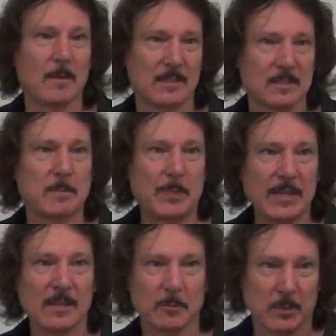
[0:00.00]
this
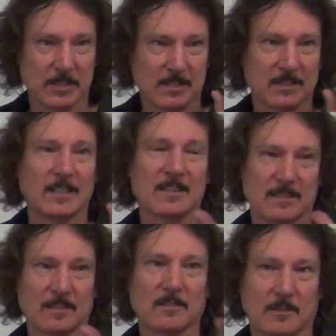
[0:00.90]
P which
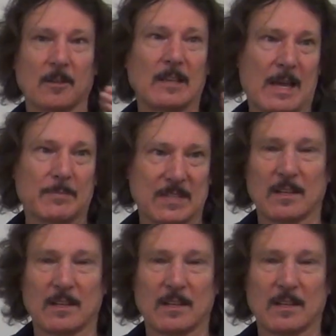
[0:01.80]
doesn't collapse